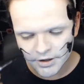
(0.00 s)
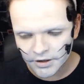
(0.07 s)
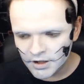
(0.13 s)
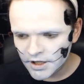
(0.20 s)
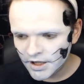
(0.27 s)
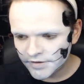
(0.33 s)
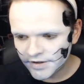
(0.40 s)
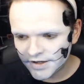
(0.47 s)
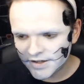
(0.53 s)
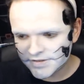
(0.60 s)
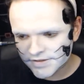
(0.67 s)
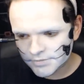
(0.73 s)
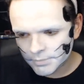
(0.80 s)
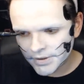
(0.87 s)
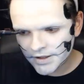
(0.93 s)
but they
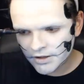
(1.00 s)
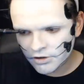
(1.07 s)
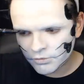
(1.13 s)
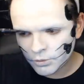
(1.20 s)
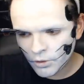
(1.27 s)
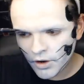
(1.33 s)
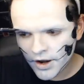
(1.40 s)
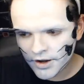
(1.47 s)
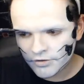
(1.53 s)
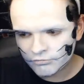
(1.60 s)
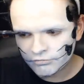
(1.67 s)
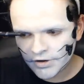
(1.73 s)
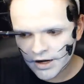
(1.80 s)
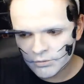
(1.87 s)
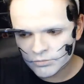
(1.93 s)
need to be quite
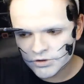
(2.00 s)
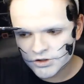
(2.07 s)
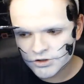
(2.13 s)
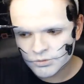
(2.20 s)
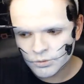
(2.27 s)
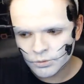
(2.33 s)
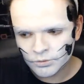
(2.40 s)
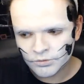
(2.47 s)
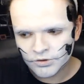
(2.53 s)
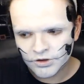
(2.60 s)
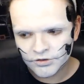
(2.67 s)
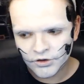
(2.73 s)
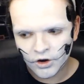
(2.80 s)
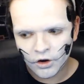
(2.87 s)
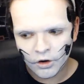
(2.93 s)
rounded towards
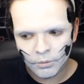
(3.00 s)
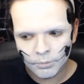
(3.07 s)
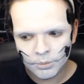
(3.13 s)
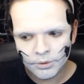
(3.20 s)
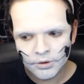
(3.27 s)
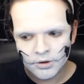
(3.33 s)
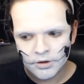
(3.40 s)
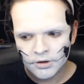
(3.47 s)
the top.